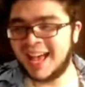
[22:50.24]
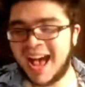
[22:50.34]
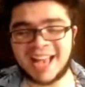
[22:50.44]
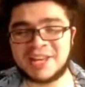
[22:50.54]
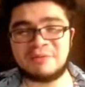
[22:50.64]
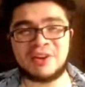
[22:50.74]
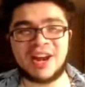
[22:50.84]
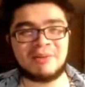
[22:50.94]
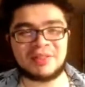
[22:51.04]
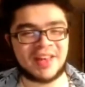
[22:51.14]
I keep
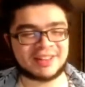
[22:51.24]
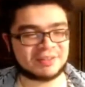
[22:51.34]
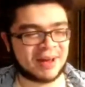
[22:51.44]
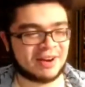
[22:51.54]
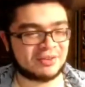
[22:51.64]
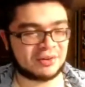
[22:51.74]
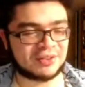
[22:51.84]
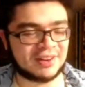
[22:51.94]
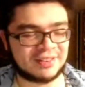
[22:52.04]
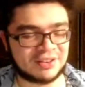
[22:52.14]
forgetting what the heck the Padres'
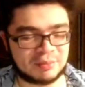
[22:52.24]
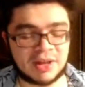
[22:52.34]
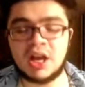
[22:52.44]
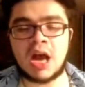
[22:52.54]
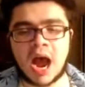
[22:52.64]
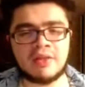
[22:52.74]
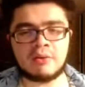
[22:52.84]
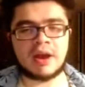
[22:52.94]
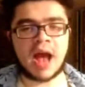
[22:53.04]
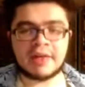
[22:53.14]
rotation is, but
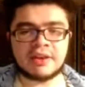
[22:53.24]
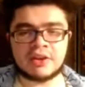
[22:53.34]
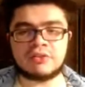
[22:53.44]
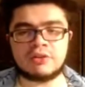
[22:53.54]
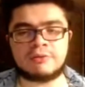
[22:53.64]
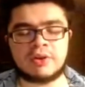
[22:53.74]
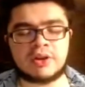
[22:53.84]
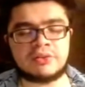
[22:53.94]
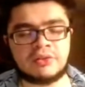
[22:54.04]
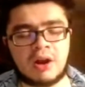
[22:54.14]
either way, I think he's due for a
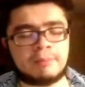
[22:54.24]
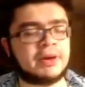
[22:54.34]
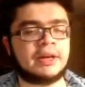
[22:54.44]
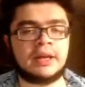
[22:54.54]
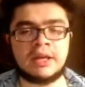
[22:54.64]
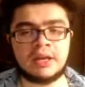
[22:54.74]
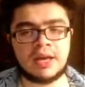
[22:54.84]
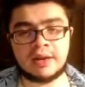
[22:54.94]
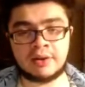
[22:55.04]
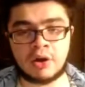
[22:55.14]
good start, but he can
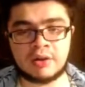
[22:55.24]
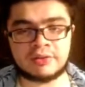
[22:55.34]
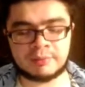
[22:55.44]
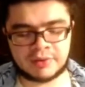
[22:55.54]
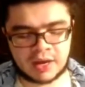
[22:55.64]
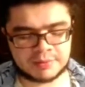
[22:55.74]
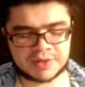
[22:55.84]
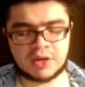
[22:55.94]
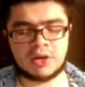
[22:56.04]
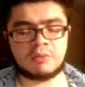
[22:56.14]
get hit hard sometimes
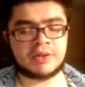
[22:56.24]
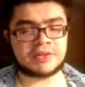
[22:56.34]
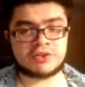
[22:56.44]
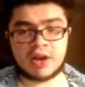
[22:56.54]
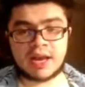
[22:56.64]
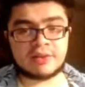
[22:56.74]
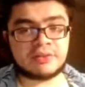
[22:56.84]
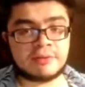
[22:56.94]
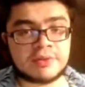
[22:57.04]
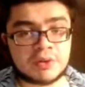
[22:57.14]
when the strikeout
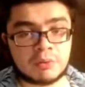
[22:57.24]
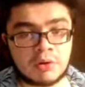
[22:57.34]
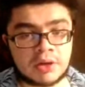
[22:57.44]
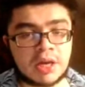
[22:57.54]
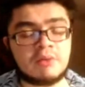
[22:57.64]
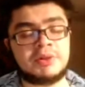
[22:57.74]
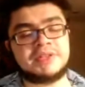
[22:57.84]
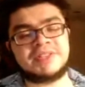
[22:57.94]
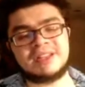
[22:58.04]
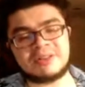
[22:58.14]
stuff isn't working, when the
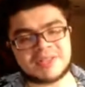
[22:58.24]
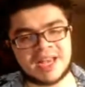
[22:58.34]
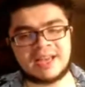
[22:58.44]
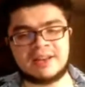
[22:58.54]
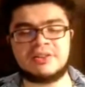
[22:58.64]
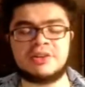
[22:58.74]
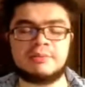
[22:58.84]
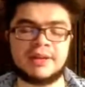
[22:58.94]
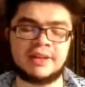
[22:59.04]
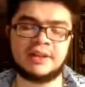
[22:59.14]
sinker's hanging a little
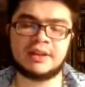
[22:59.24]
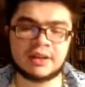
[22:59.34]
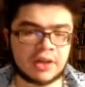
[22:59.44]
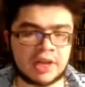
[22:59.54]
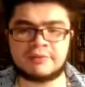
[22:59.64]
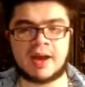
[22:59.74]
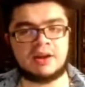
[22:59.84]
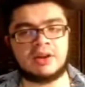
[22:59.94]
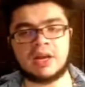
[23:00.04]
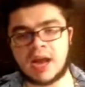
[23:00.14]
bit. It's
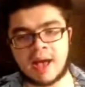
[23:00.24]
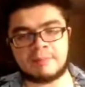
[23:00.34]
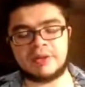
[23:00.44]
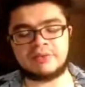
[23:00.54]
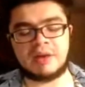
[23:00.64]
fine. It happens.